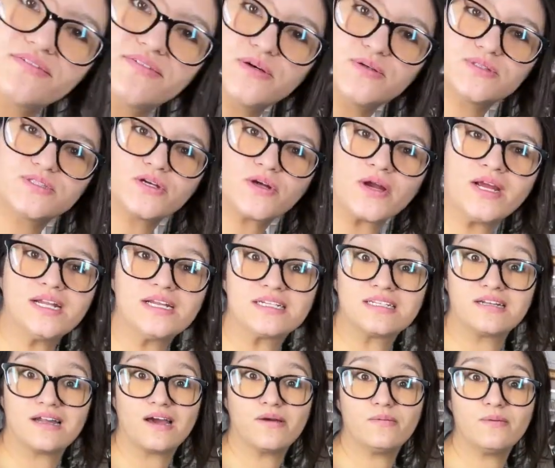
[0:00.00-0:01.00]
votes are in.
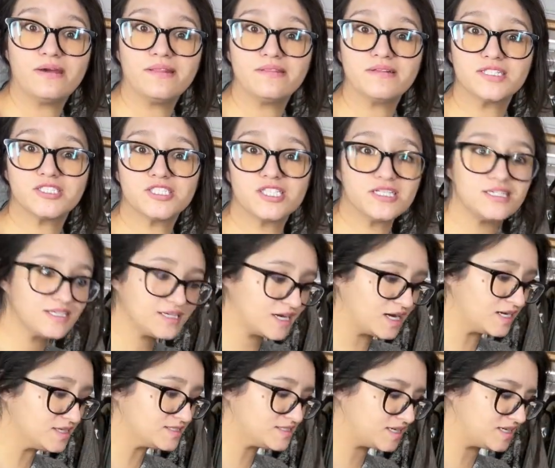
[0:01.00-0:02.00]
Did I win the chili
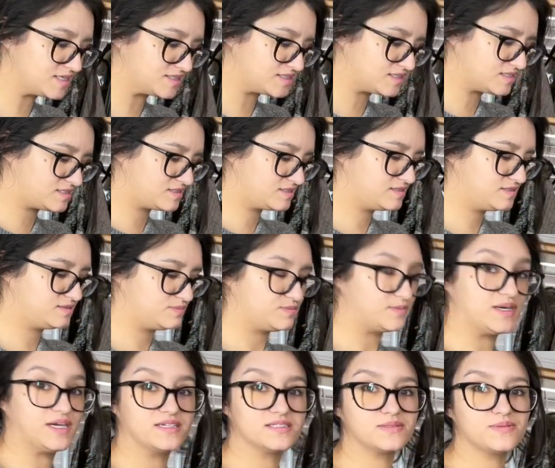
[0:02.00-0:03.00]
contest?
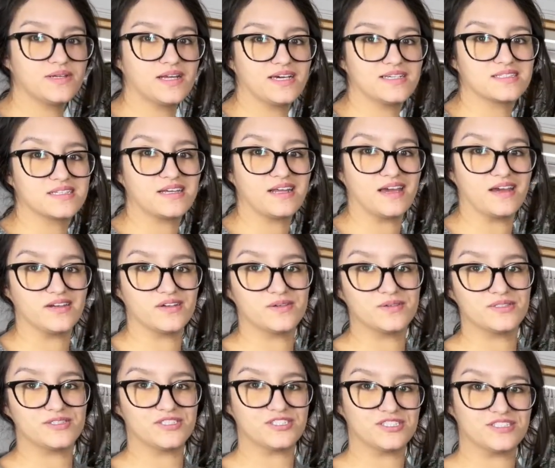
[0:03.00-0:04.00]
My husband has an
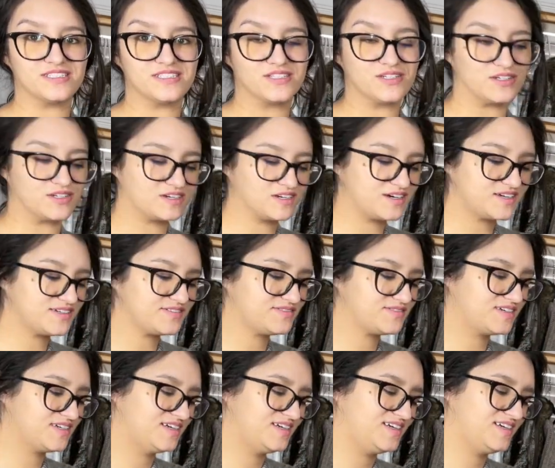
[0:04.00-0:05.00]
annual chili cook-off
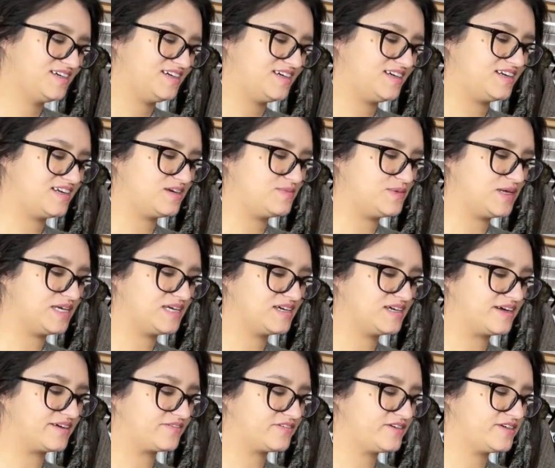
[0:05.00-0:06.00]
and I make it
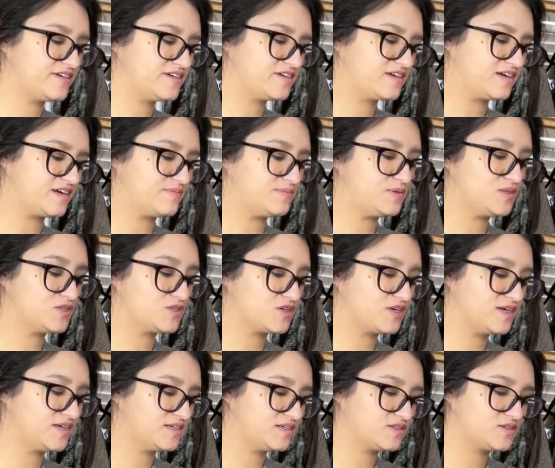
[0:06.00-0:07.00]
every year. I've been
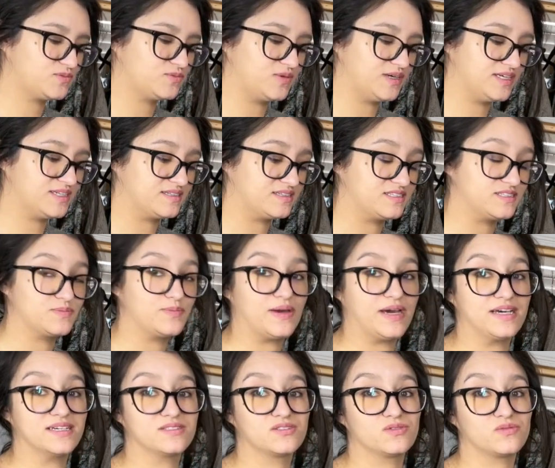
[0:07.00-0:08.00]
trying to win these
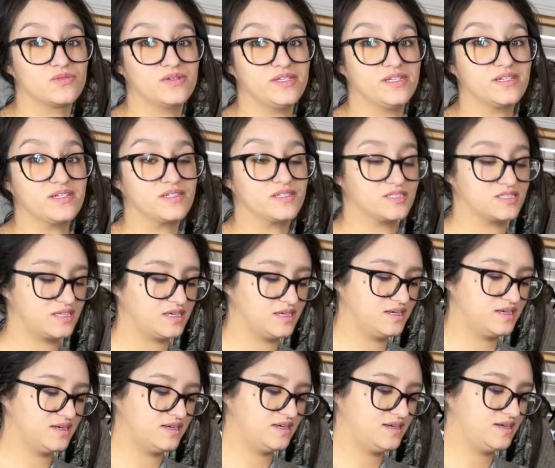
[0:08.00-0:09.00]
past three years.
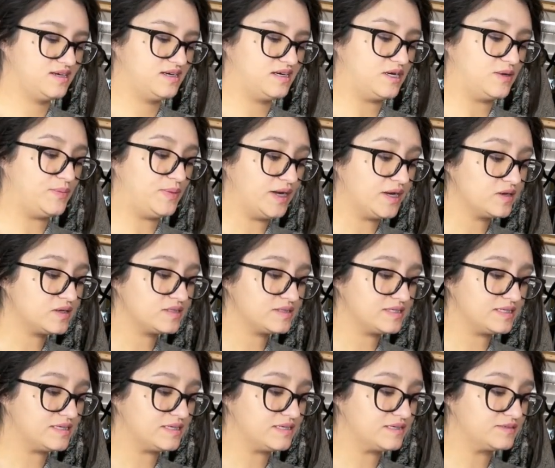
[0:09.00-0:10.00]

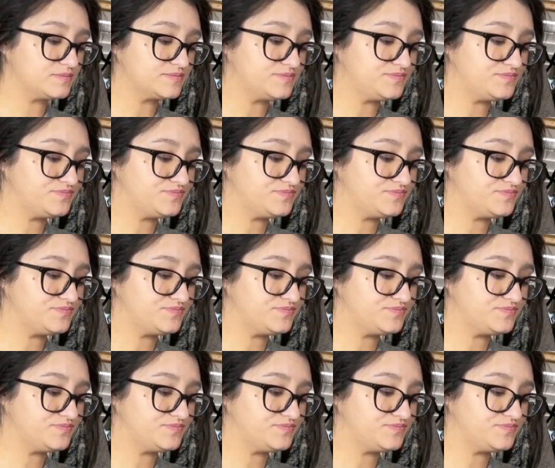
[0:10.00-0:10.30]
Apparently,